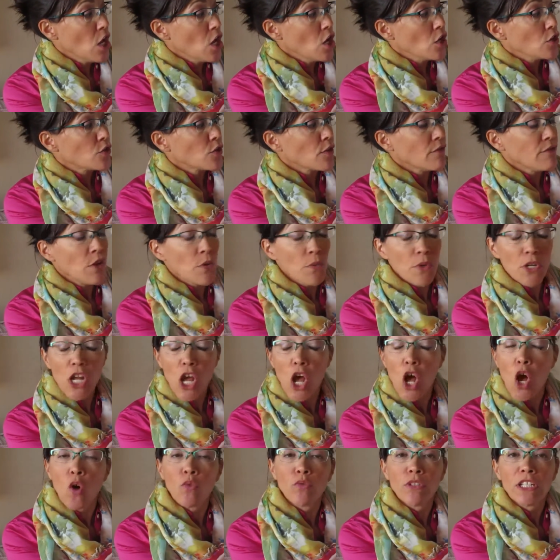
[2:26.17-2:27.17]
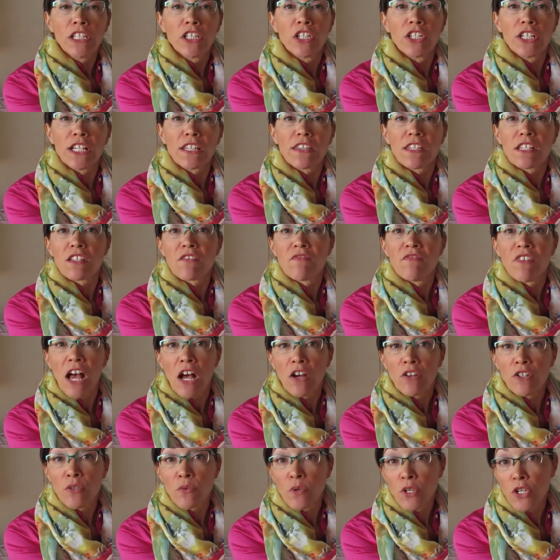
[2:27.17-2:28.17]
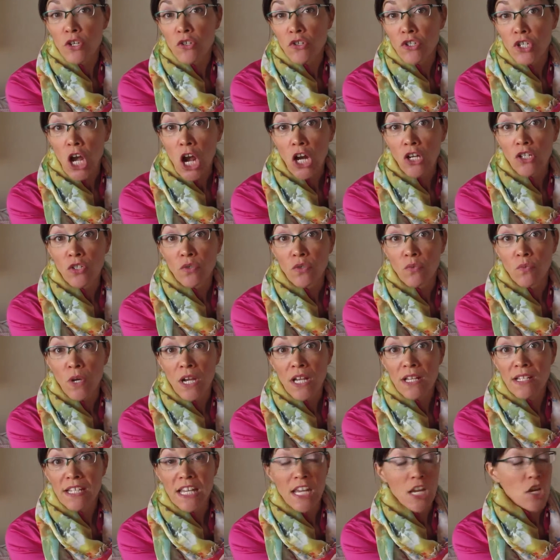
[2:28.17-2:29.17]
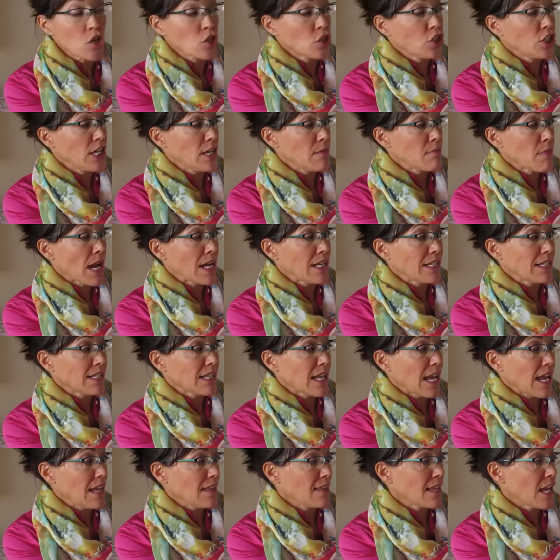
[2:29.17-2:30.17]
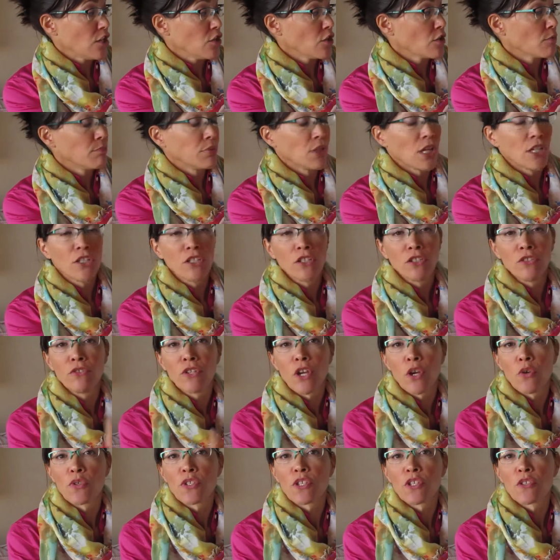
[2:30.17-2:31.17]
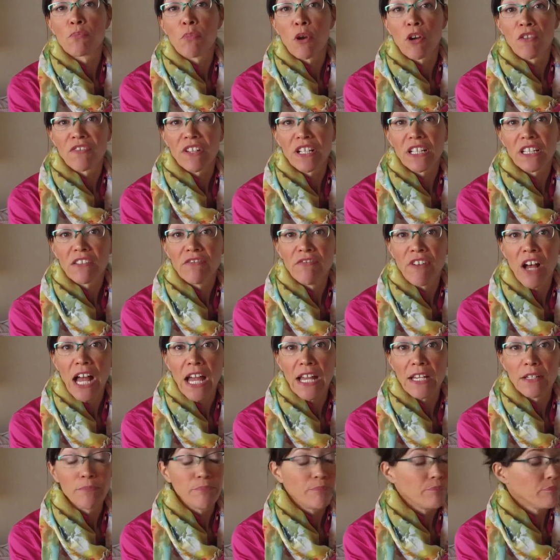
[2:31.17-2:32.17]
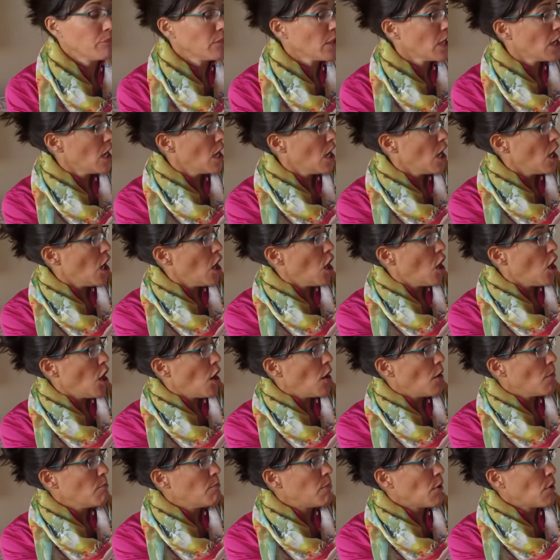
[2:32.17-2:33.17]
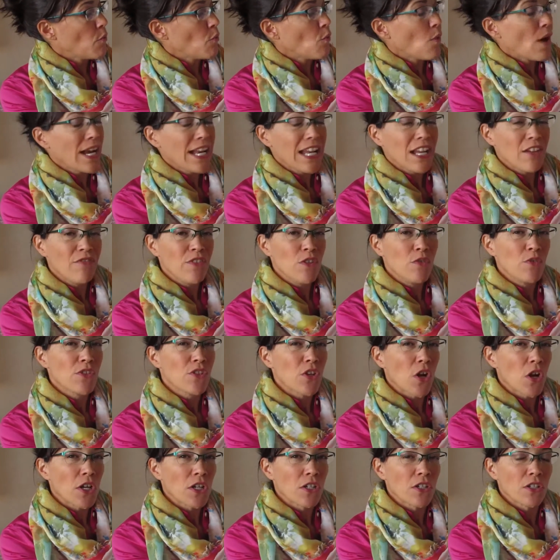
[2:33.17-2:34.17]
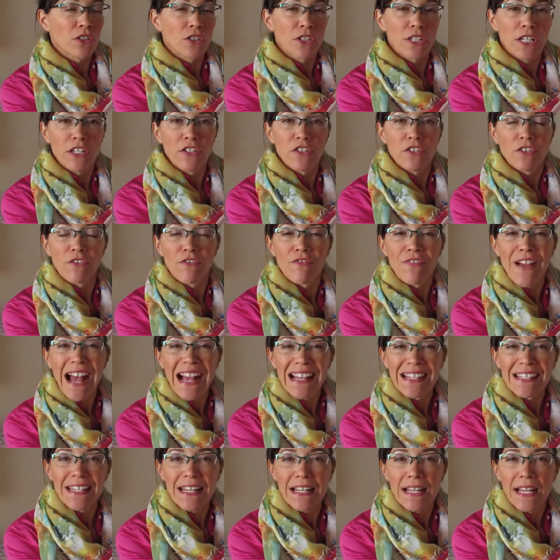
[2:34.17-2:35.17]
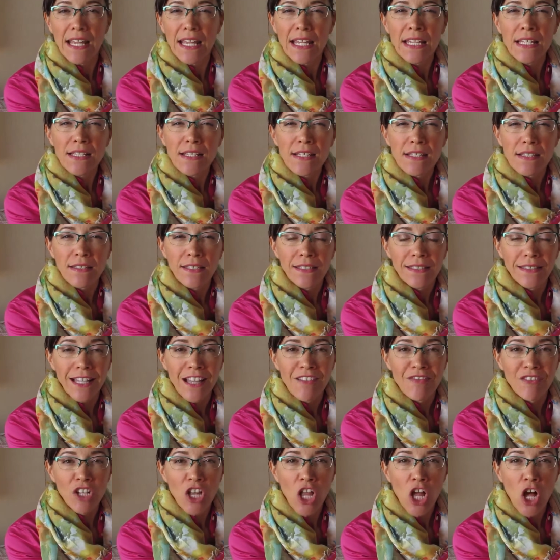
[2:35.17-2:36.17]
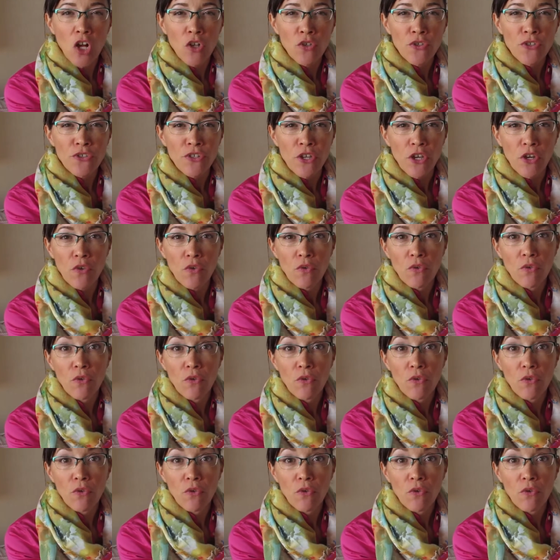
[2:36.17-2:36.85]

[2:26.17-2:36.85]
So if you were to only look at this value, or your doctor was, he or she might say that your blood glucose is perfectly fine. But what if you started to look at your fasting insulin level also?